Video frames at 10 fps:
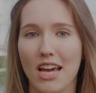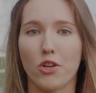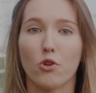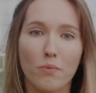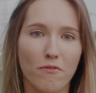
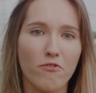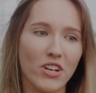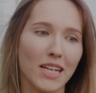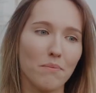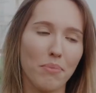You would be
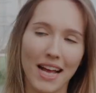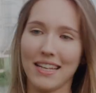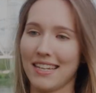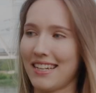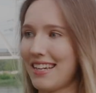freaking
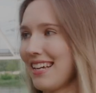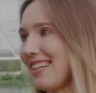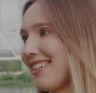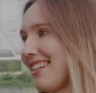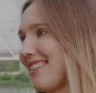
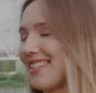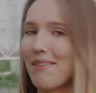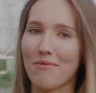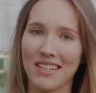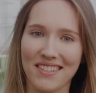panicking that
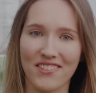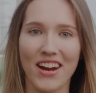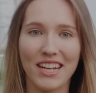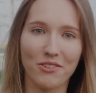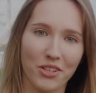someone is
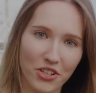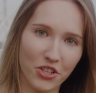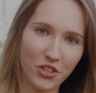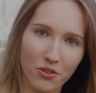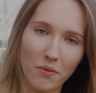trying to
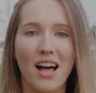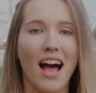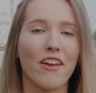hit you.